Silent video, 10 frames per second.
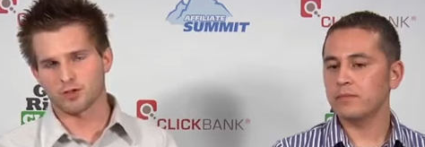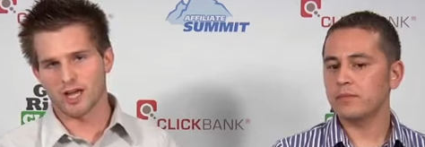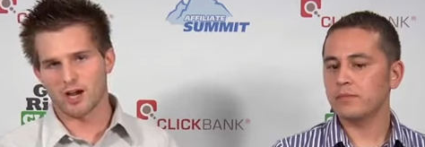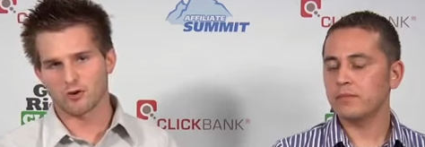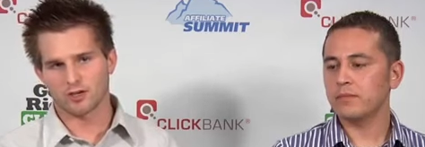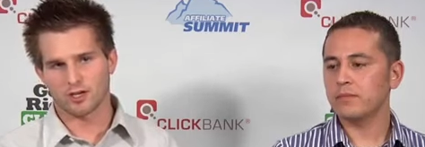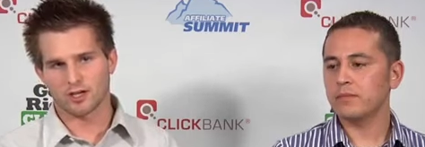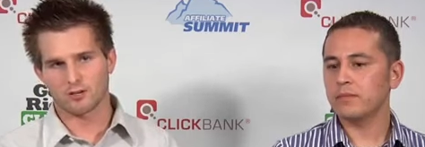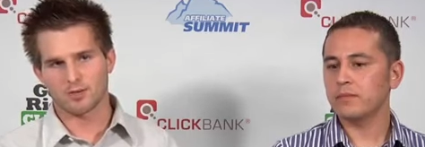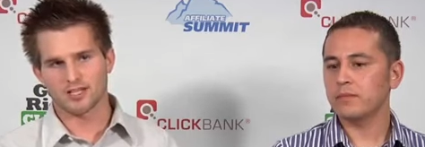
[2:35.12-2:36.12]
Speaker 1: it out
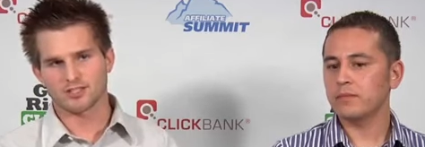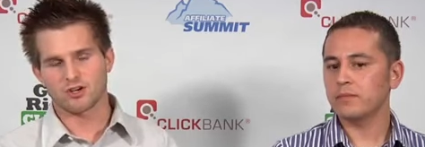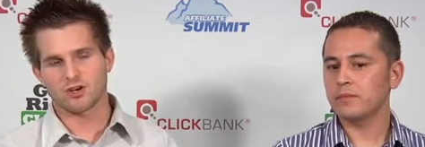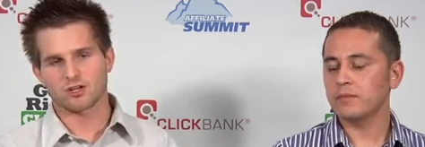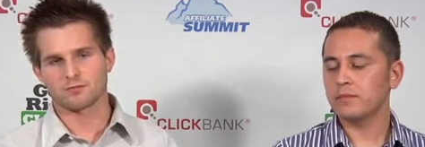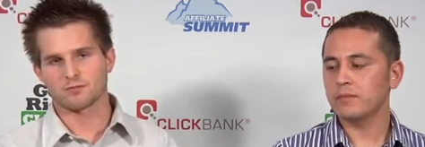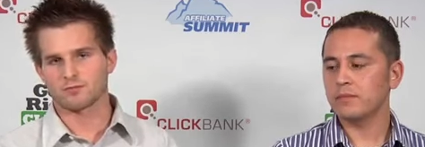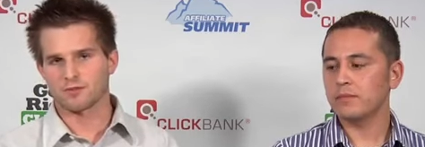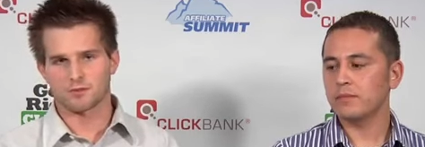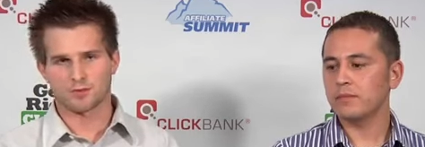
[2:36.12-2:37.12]
uh, based on
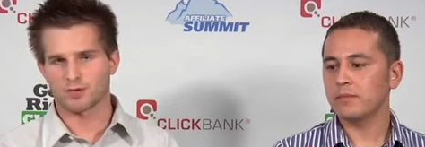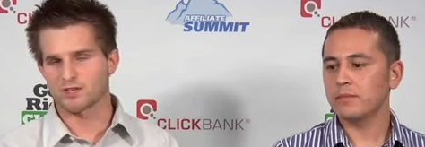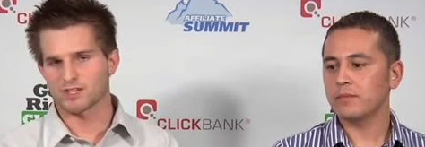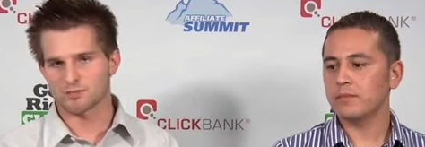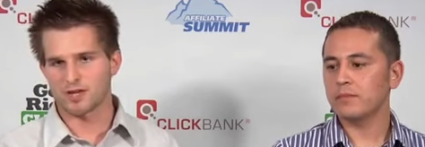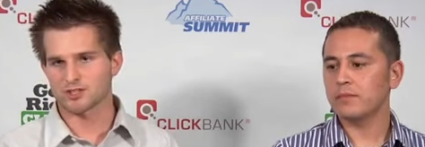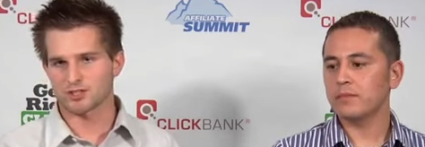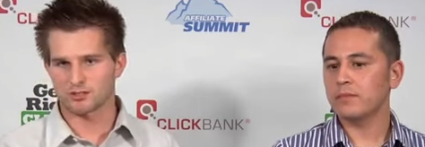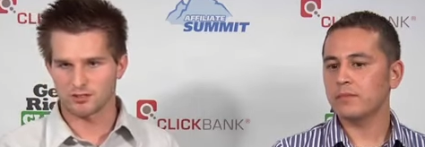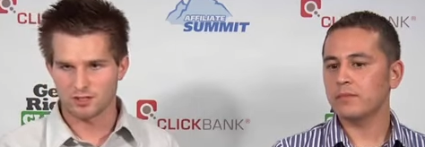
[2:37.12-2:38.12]
the previous
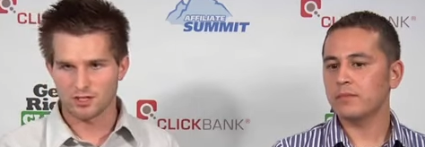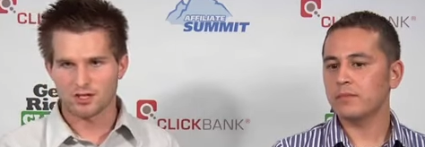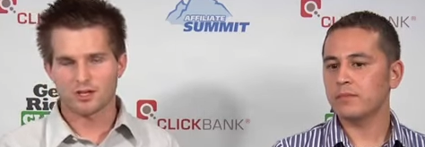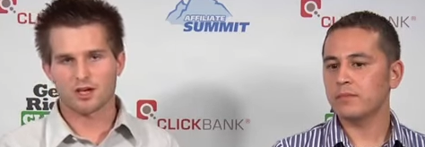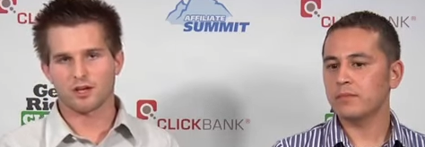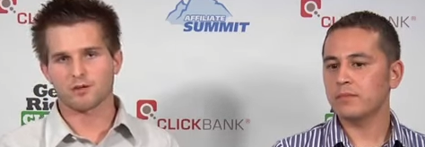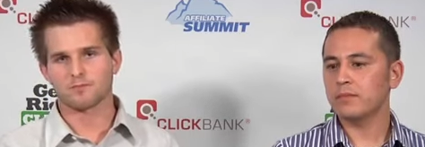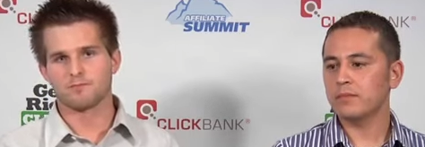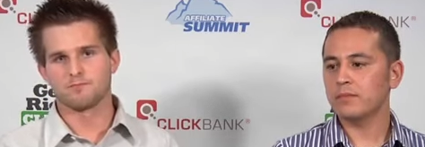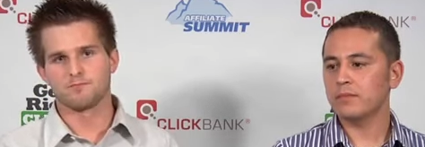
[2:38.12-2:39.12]
mentioned um,
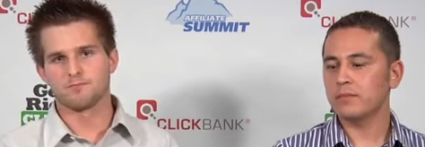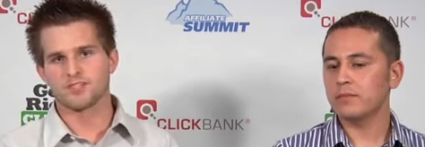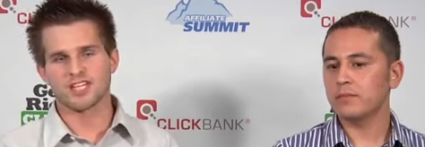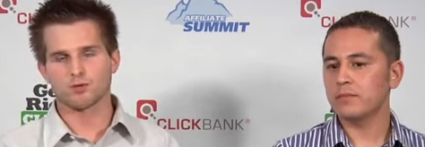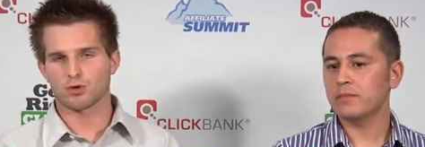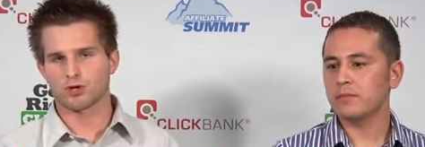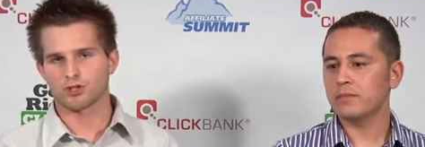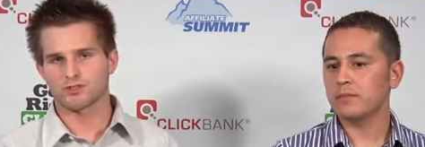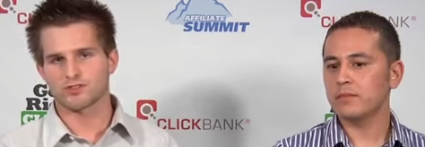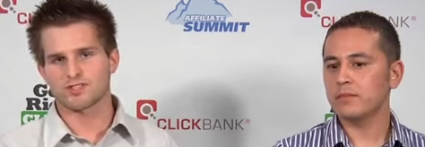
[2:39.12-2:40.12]

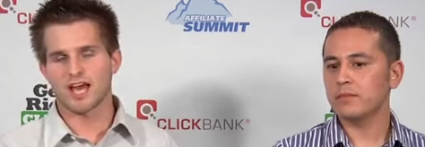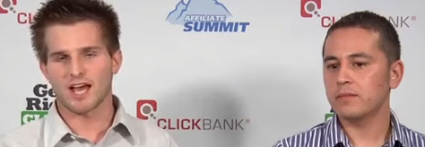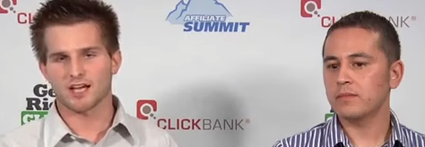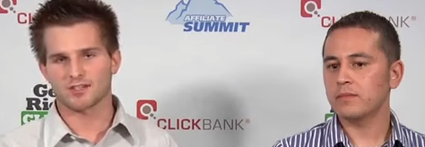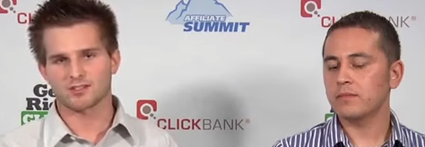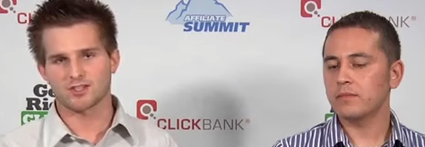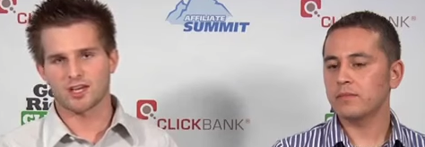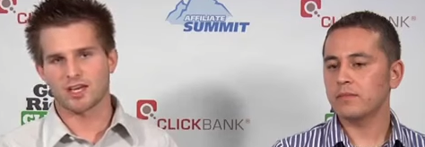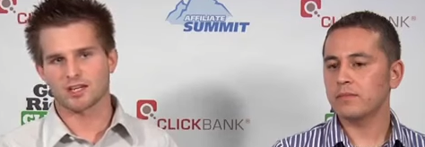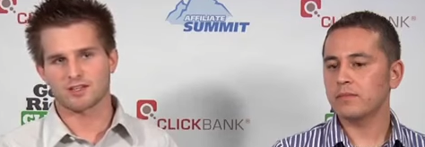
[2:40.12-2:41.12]
keywords, tags,
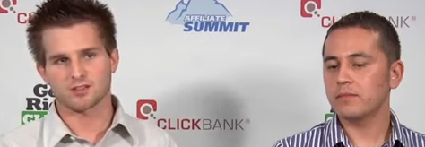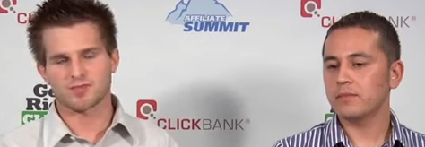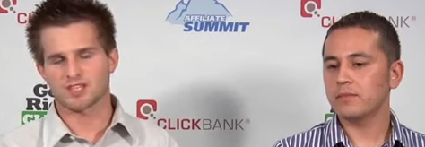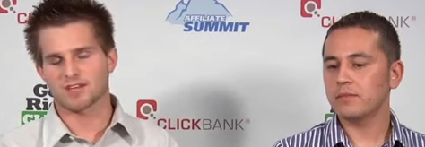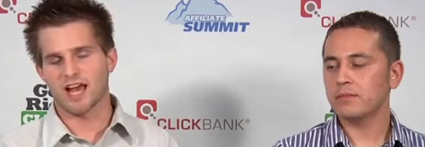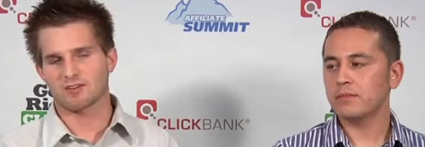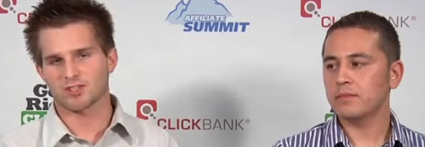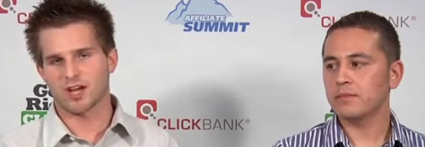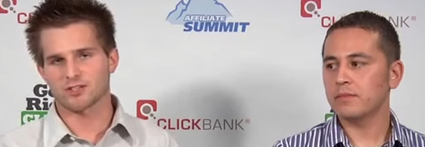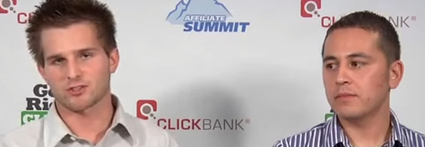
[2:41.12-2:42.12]
and specific
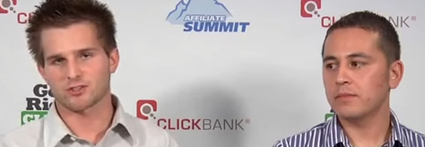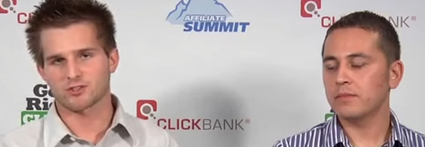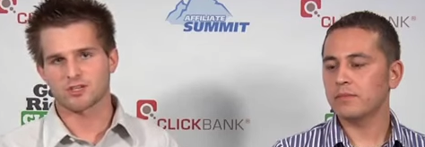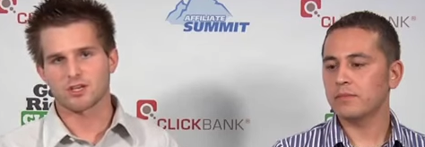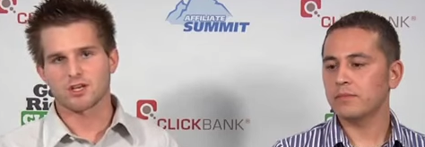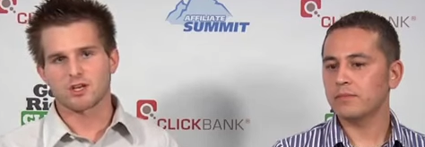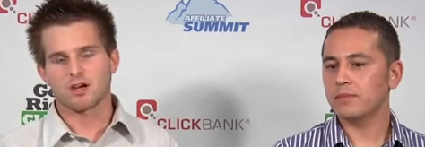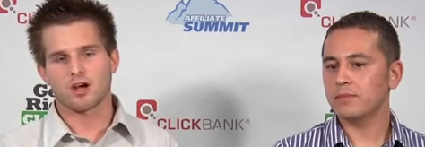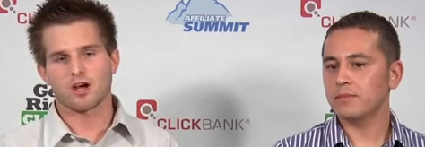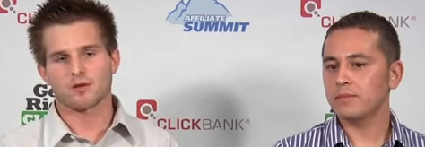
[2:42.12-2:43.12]
advertisers,
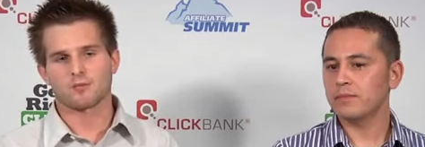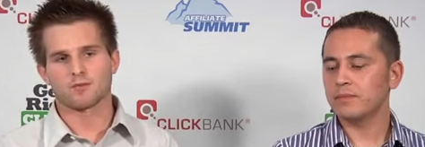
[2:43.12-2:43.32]
um,